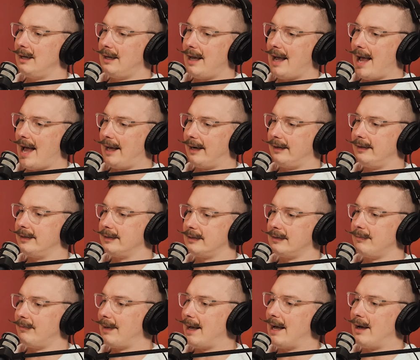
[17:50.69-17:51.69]
had
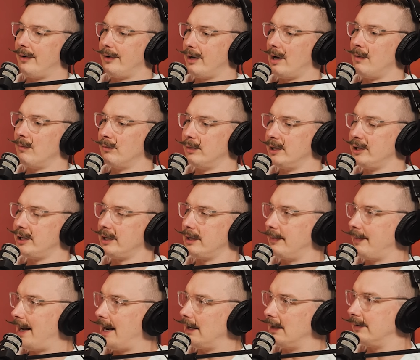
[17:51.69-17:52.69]
disemboweled Umbridge at the
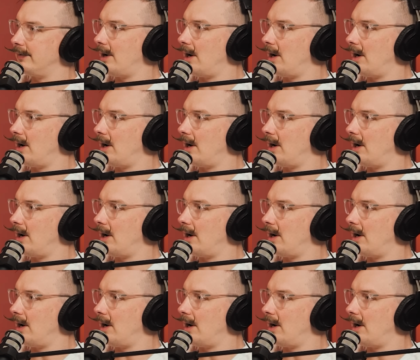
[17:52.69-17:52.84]
Battle of